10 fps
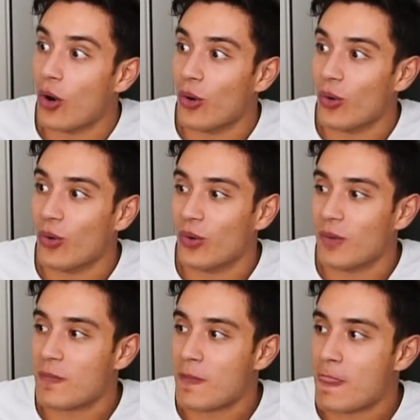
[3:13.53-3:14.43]

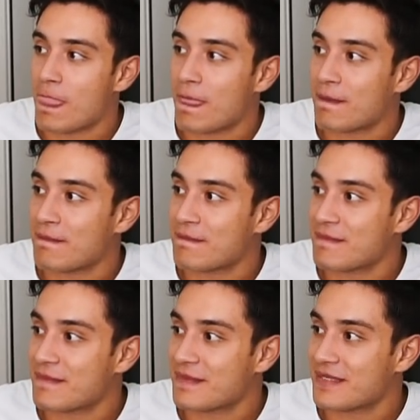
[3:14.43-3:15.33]

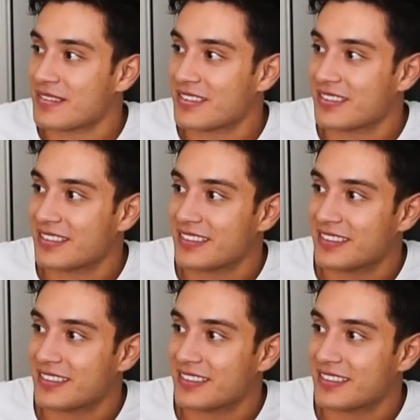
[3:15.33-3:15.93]
The person shown says nothing.